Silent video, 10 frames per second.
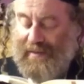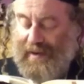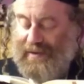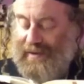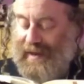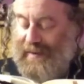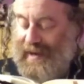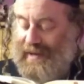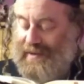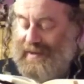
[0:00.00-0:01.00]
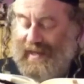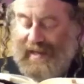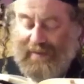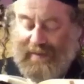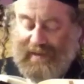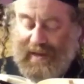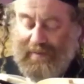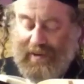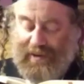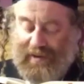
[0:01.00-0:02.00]
We also commanded to set
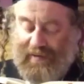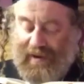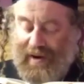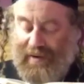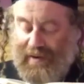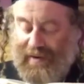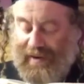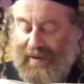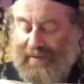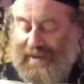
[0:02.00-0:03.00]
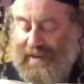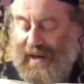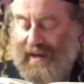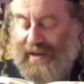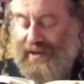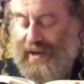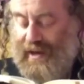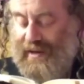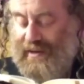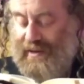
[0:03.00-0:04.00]
aside portion of our earning of tzedakah
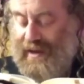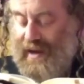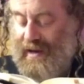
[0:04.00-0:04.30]
charity